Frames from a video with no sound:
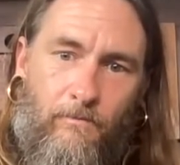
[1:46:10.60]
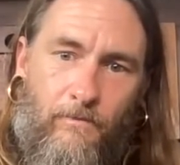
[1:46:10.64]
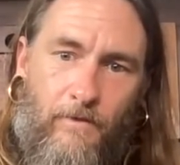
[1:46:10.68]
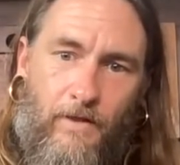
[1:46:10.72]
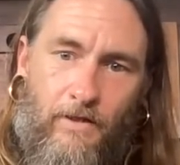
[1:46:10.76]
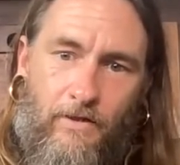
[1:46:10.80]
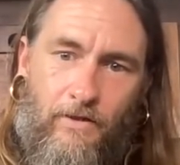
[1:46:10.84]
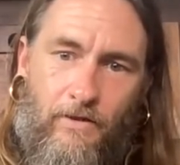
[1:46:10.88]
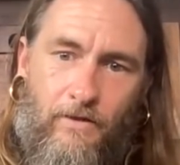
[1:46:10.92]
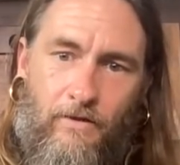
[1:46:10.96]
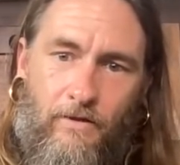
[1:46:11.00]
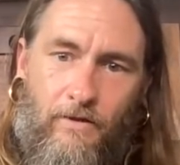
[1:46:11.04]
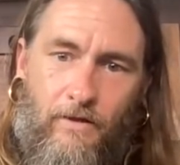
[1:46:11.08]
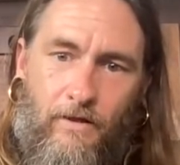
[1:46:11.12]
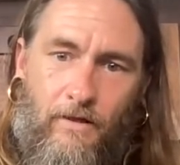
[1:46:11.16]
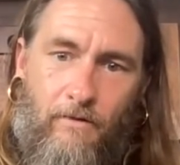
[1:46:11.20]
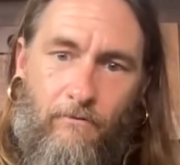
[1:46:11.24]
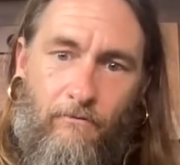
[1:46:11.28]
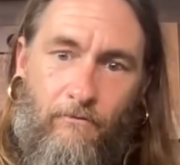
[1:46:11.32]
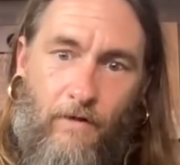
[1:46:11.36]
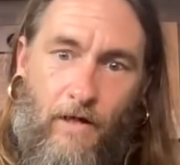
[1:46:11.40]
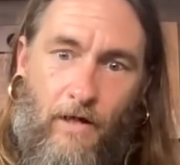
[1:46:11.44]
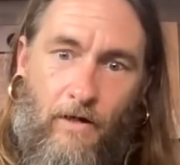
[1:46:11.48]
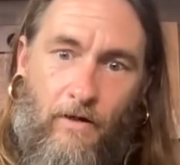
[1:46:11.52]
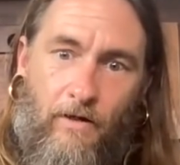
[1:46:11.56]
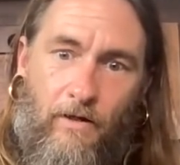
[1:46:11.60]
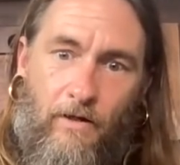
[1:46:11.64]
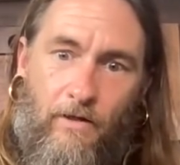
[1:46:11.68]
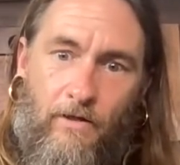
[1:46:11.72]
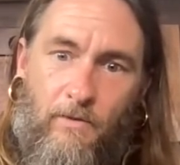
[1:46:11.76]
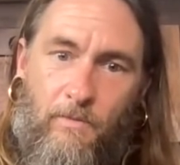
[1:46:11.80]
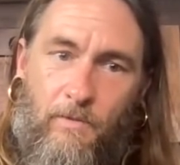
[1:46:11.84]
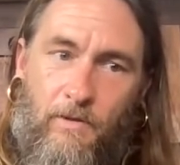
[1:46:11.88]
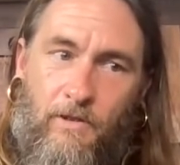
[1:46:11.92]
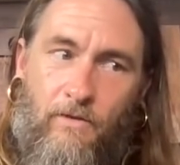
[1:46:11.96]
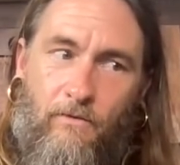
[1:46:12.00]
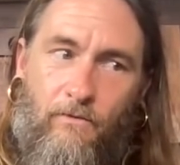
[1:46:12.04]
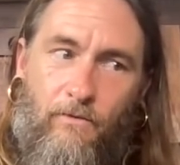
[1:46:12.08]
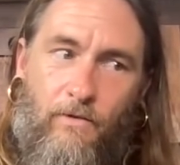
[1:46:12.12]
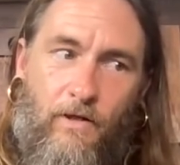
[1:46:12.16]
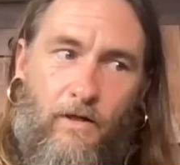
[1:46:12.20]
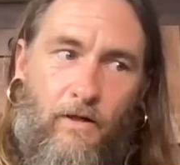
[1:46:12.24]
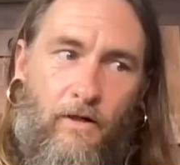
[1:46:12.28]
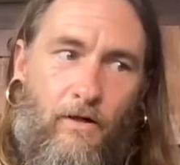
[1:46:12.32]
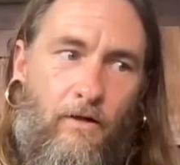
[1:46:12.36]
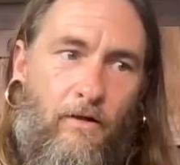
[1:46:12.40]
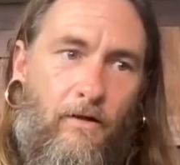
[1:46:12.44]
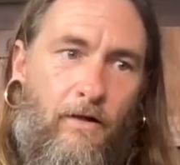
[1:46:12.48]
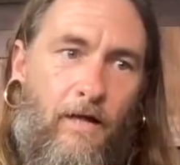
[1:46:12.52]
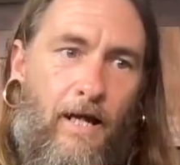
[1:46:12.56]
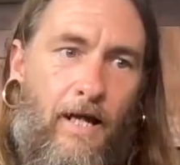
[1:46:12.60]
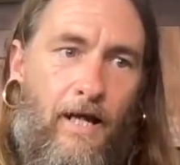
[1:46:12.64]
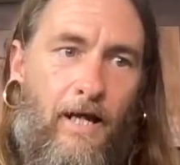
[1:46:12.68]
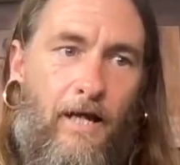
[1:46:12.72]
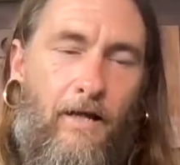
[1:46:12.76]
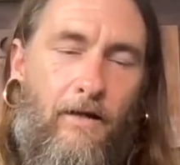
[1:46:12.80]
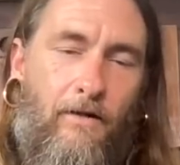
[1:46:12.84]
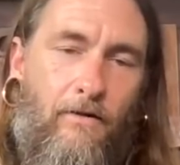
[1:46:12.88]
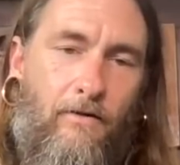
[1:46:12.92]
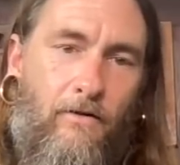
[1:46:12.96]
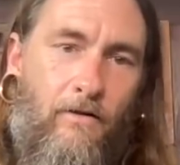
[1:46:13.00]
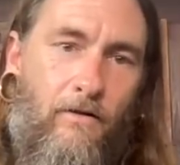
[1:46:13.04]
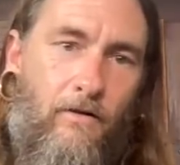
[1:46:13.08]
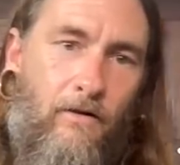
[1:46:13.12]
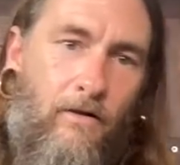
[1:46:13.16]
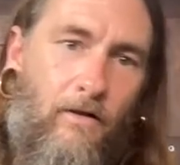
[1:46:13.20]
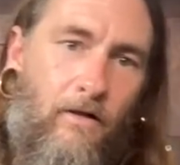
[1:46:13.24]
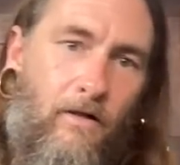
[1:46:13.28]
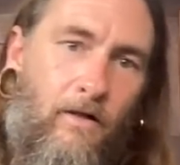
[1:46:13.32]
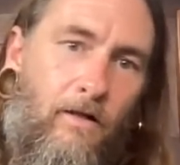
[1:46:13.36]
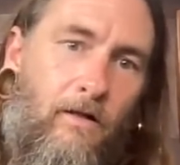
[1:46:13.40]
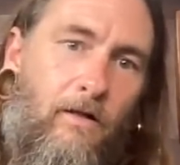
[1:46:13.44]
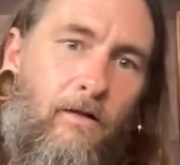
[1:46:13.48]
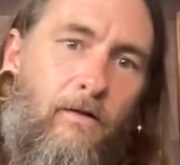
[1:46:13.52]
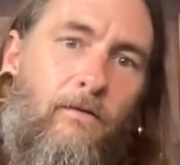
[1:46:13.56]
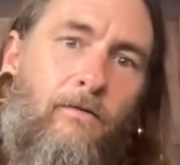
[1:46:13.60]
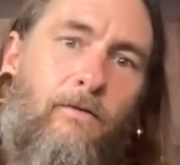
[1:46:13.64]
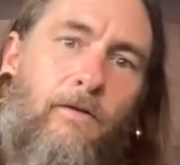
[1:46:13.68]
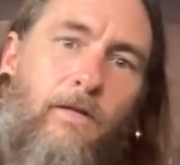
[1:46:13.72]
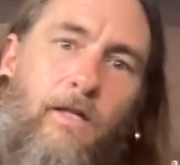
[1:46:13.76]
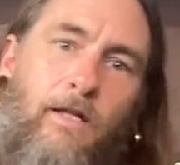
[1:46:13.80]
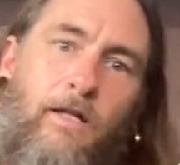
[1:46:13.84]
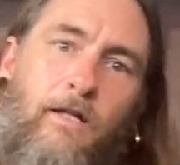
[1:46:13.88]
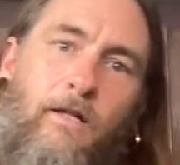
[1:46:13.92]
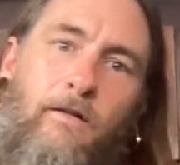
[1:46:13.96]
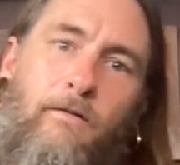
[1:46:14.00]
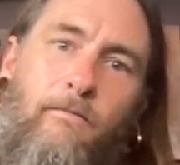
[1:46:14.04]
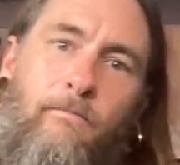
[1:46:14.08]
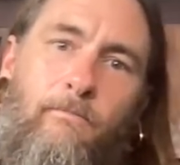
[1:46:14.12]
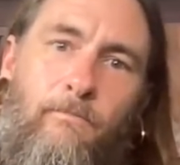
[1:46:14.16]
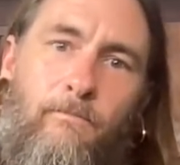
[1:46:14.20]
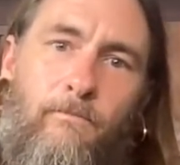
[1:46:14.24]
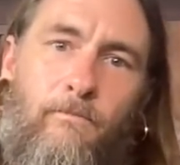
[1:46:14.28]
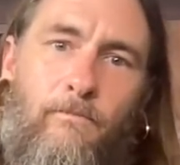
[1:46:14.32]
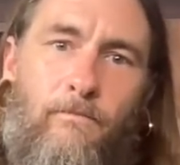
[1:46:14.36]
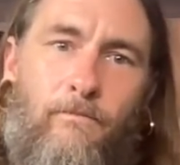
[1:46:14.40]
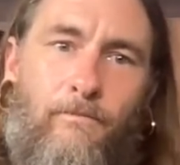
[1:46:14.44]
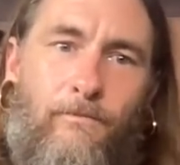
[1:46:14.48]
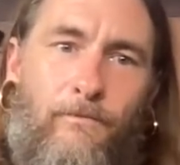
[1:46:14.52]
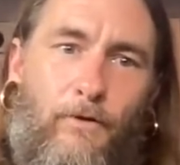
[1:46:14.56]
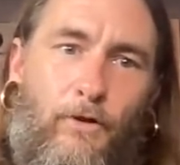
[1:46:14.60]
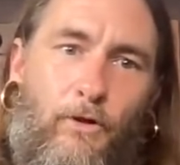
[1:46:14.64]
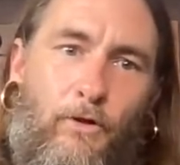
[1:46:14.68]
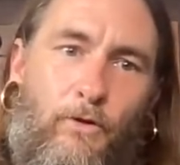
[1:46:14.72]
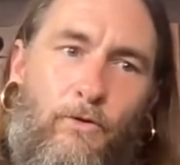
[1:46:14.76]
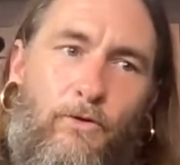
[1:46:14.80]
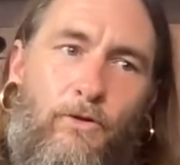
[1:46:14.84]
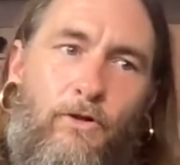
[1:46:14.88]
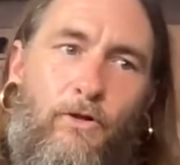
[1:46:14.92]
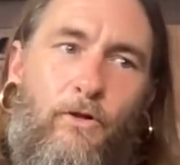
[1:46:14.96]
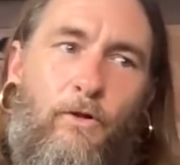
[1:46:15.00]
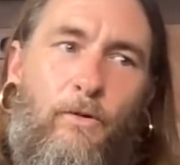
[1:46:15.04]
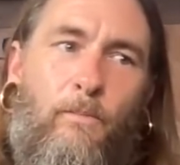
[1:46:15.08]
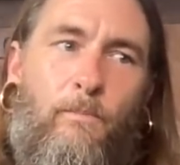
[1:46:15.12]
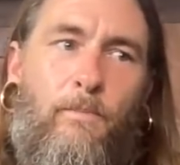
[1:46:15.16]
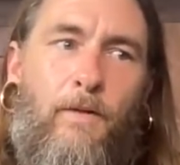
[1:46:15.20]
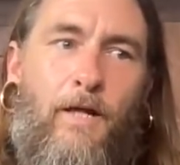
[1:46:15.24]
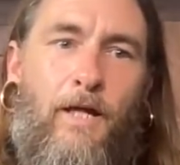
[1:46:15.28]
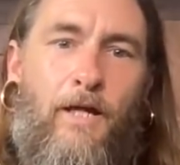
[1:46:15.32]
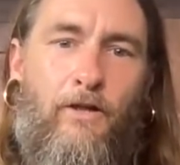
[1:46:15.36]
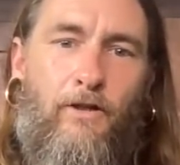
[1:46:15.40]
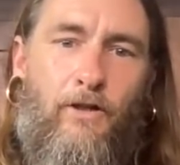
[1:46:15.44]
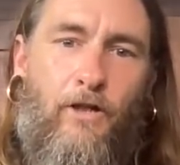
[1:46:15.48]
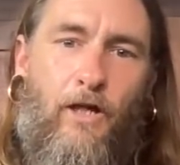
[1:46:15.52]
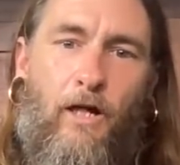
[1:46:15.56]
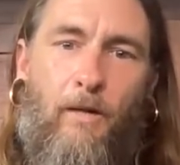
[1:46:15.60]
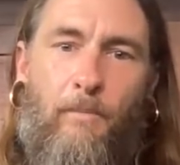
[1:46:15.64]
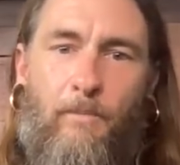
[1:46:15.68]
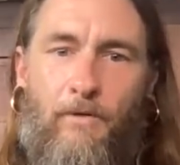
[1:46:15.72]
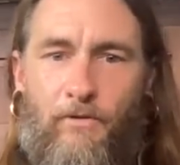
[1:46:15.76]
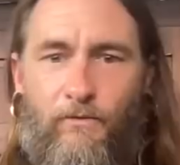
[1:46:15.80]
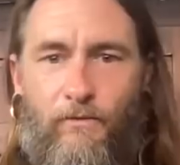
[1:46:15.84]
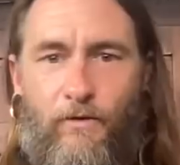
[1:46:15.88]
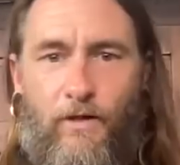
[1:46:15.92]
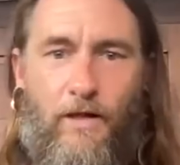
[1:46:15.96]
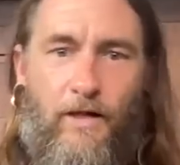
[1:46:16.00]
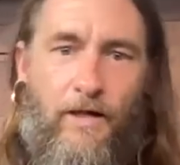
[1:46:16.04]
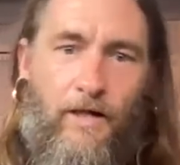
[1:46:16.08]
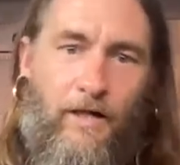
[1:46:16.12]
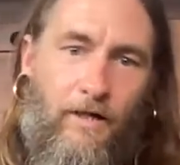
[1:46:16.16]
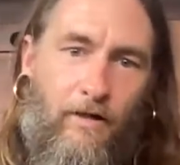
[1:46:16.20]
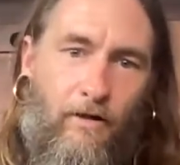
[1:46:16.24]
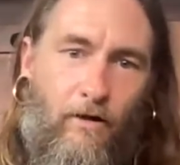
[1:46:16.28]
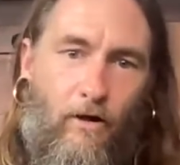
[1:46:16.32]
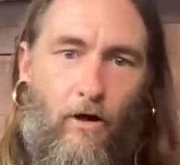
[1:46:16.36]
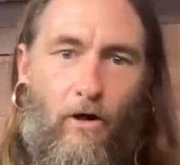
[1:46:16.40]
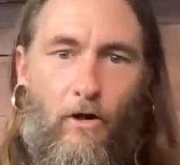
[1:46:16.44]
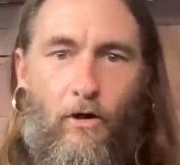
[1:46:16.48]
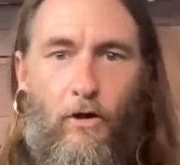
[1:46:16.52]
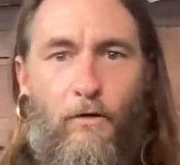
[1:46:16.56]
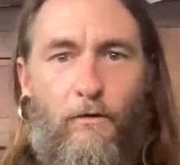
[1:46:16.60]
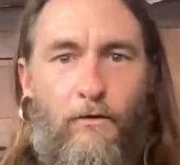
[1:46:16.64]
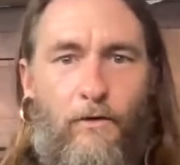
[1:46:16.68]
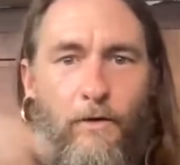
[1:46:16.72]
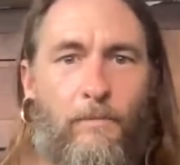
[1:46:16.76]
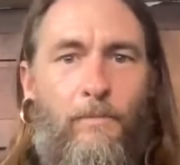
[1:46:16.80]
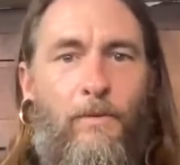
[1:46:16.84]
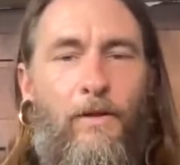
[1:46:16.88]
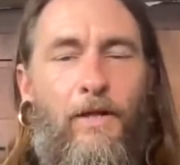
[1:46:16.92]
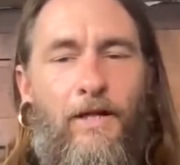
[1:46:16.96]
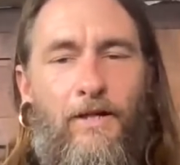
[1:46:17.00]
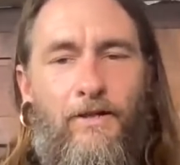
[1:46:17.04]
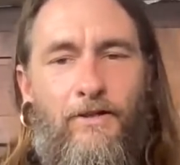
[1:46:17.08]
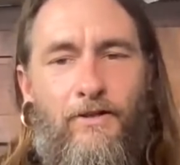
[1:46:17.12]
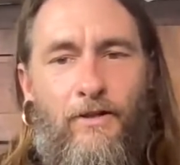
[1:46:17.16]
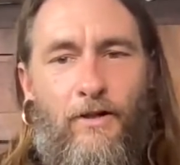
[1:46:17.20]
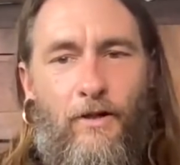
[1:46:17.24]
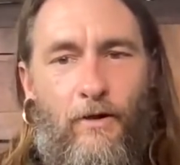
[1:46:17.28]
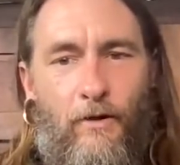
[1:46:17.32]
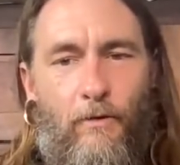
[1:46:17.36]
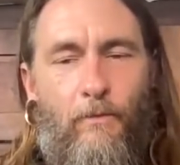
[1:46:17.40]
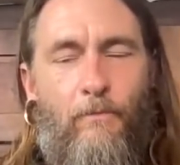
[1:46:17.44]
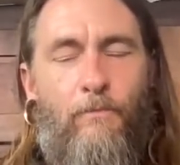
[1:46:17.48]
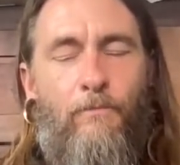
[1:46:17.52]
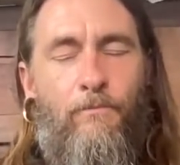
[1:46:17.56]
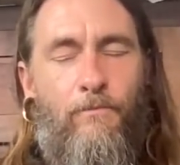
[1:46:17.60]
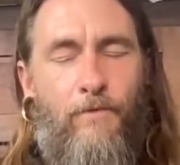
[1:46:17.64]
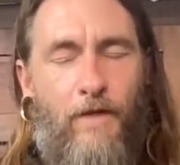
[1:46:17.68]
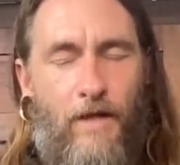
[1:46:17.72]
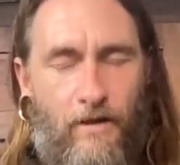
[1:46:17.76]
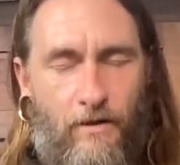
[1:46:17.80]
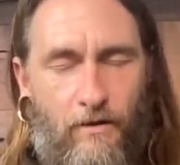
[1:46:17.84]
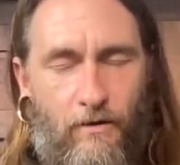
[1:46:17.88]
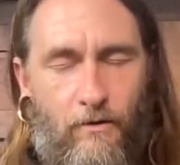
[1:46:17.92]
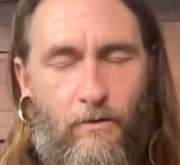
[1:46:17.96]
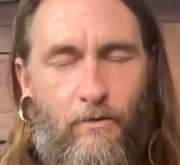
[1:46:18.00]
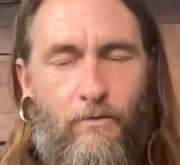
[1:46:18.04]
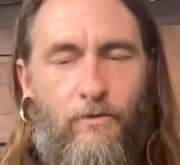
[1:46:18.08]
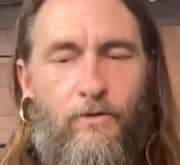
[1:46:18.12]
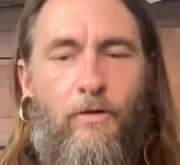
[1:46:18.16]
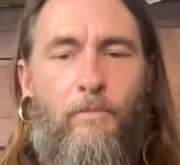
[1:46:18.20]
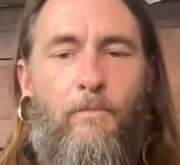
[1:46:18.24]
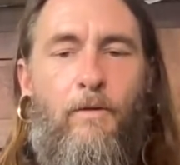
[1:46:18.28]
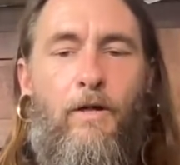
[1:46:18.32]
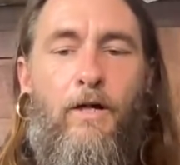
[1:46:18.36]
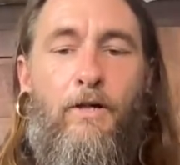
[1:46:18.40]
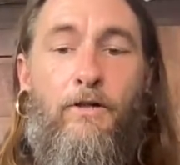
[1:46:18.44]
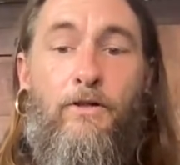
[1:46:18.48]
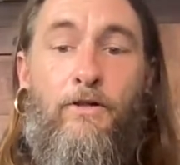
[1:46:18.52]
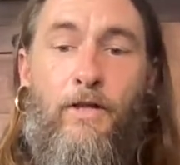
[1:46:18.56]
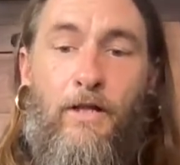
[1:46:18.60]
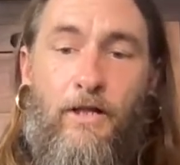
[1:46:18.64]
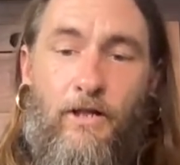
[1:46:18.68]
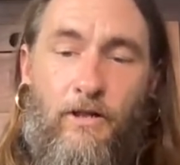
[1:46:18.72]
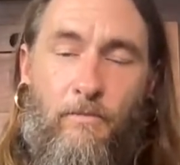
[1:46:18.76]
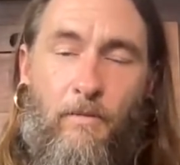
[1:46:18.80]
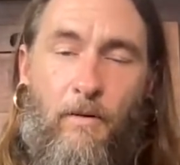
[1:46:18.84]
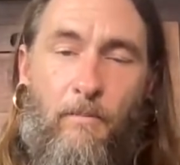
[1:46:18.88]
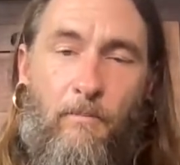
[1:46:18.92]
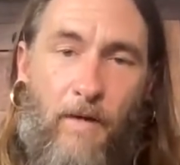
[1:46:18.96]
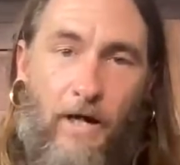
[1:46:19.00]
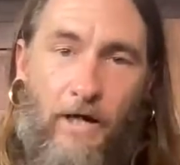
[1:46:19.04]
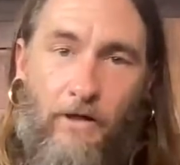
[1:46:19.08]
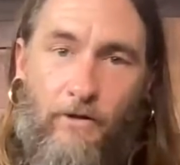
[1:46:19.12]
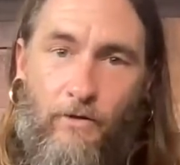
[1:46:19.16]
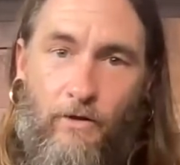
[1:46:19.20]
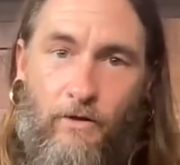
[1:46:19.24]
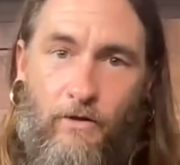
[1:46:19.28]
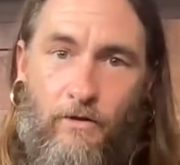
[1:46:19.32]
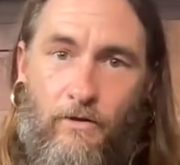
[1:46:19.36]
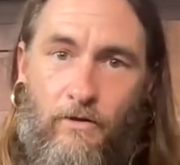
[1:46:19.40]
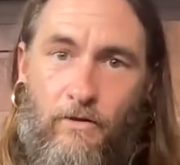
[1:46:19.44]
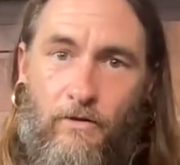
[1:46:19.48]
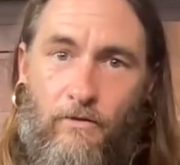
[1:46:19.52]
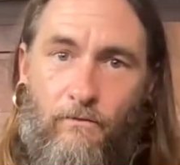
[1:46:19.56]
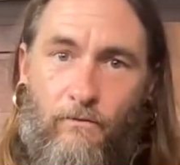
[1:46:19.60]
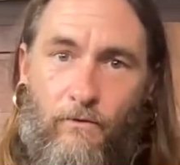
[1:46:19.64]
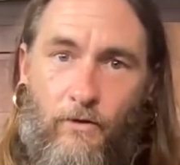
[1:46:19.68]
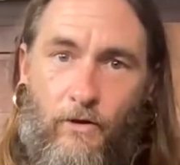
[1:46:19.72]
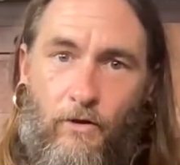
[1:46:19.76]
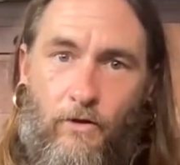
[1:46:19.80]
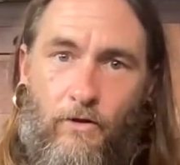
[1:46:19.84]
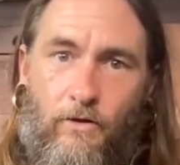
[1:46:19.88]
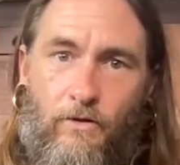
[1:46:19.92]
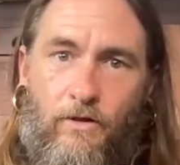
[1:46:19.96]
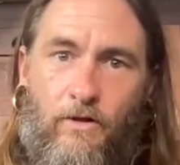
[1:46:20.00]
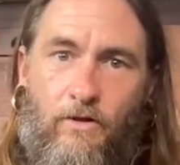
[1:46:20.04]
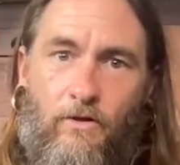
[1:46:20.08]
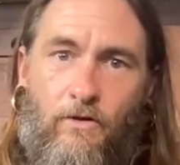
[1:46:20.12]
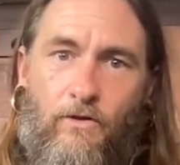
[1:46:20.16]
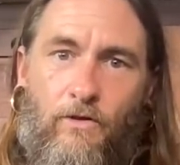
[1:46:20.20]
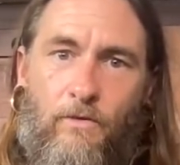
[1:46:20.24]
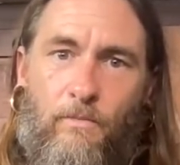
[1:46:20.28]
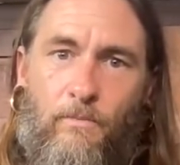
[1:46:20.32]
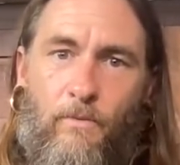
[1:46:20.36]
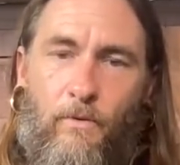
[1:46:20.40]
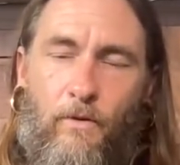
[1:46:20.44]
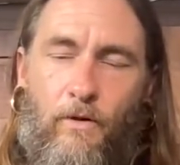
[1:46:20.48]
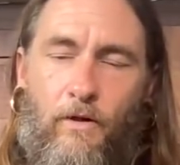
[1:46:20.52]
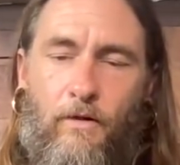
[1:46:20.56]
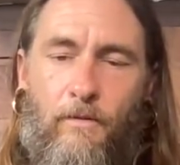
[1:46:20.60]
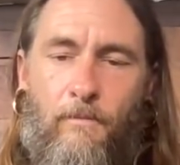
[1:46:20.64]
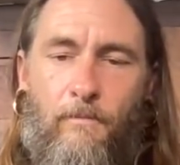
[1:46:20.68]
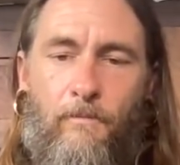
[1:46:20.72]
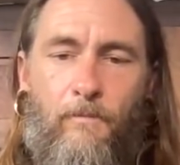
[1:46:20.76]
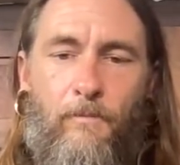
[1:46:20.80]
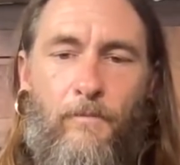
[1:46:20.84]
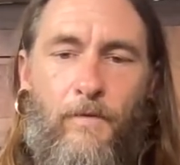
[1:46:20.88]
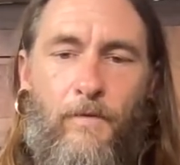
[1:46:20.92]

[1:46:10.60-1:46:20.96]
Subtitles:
It's very expensive here and the YouTube income is very all over the place. So thank you so much. Thanks to my patrons for your continued support.